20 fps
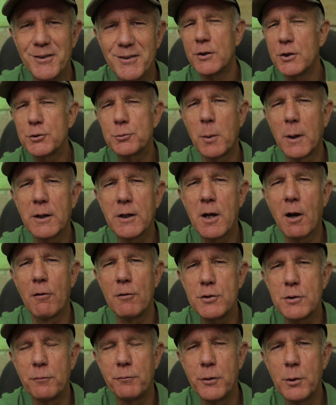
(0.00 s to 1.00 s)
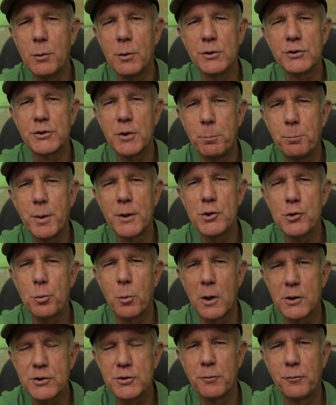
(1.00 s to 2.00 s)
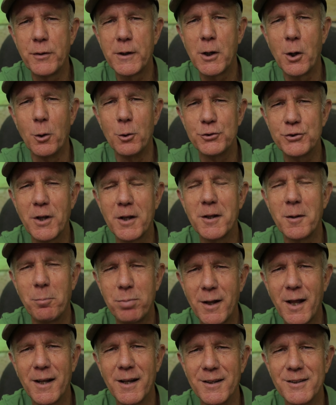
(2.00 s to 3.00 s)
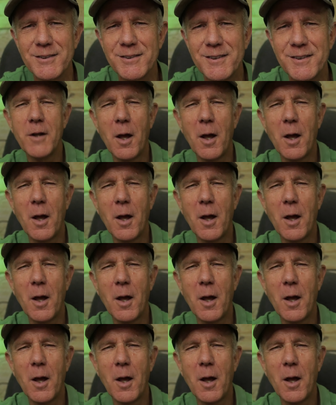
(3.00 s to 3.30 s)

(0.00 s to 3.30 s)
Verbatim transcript: This will encourage your viewers to binge watch the videos in the playlist.